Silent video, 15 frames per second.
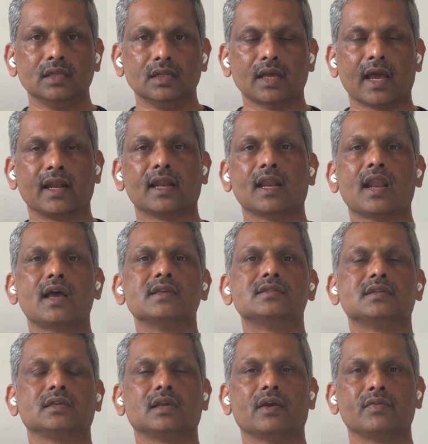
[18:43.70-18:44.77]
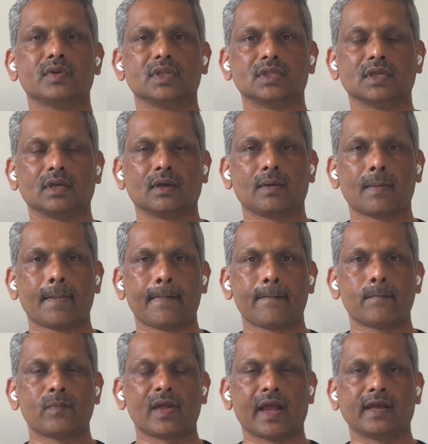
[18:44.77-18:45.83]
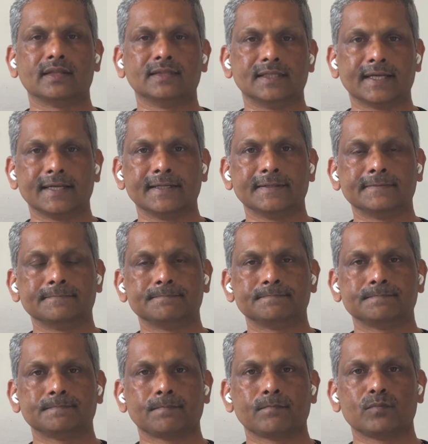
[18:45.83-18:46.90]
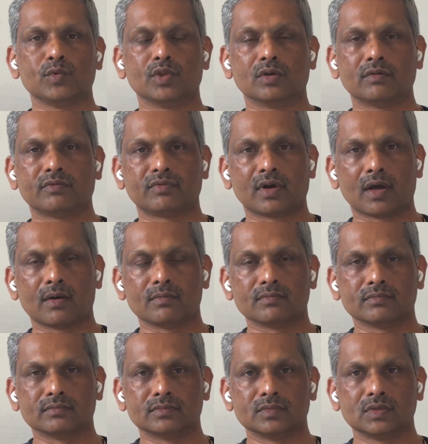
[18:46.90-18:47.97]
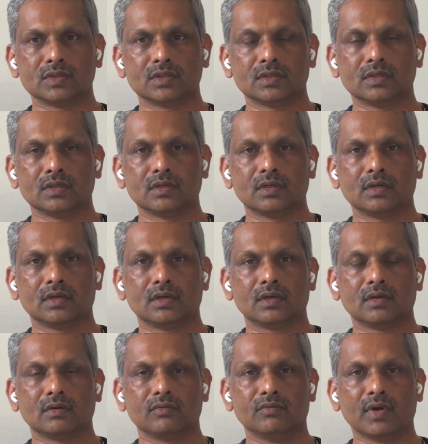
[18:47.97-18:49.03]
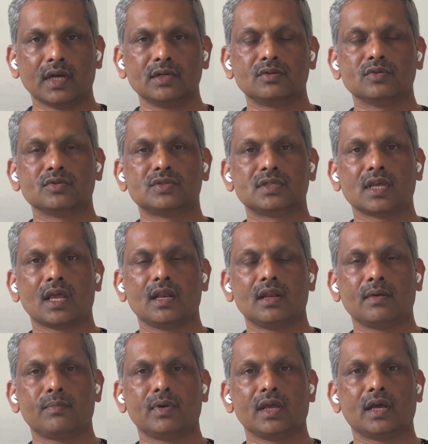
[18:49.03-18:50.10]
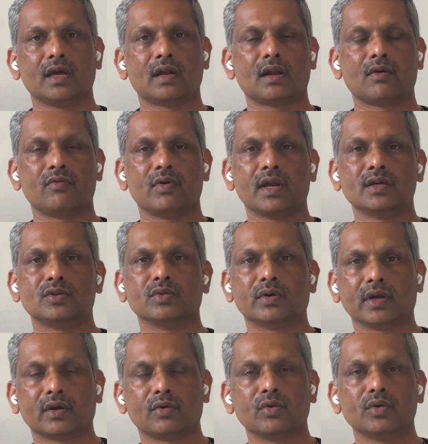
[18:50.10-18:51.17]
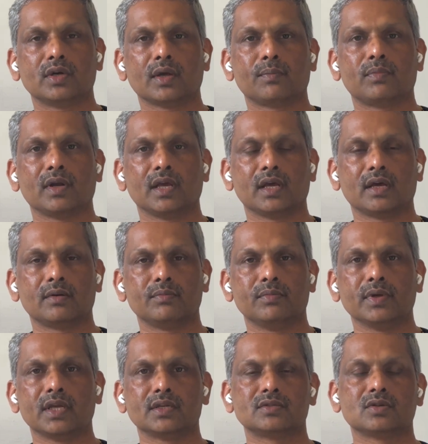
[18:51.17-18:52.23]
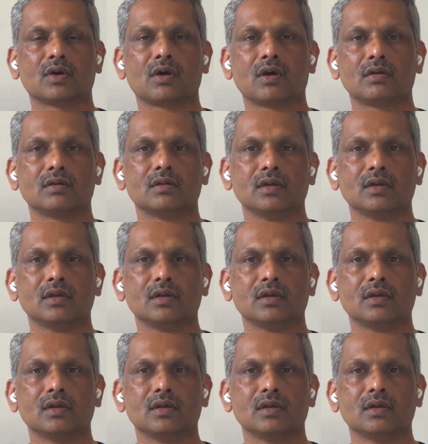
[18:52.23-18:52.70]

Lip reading: analyzing everything, and then from when to sell a player, when to recruit a player based on